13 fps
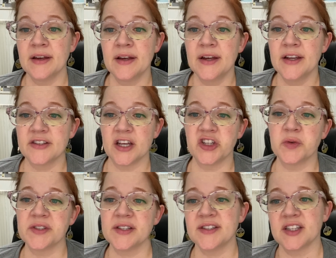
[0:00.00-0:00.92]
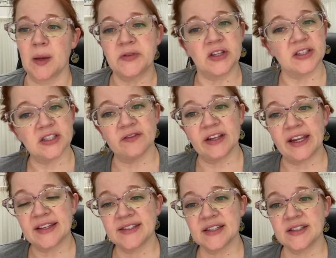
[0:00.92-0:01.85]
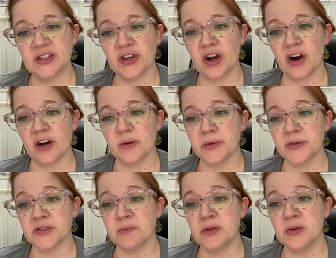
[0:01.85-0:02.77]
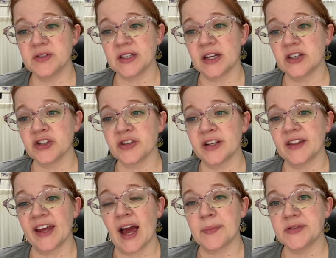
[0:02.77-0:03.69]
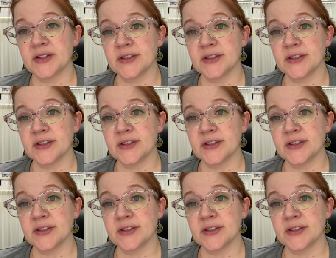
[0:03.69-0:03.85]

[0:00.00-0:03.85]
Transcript: Such was the substance of Lady Cecilia Harborough's musing during the absence